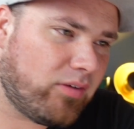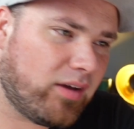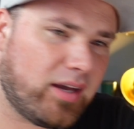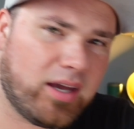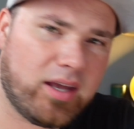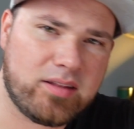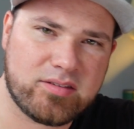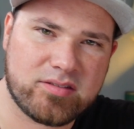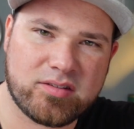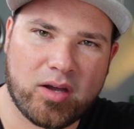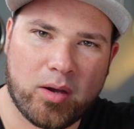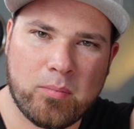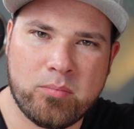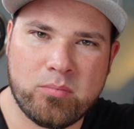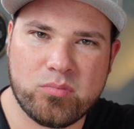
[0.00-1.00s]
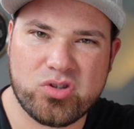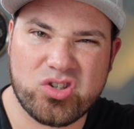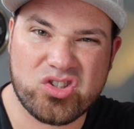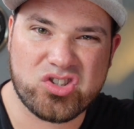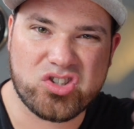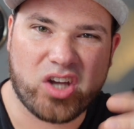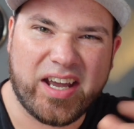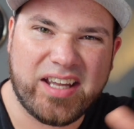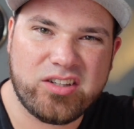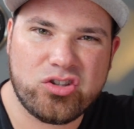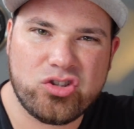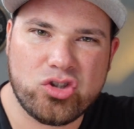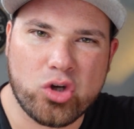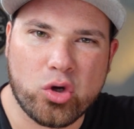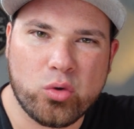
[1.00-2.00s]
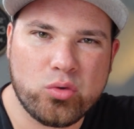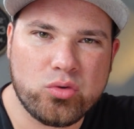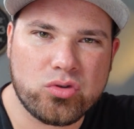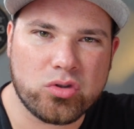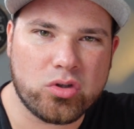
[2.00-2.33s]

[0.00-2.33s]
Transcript: had some side shows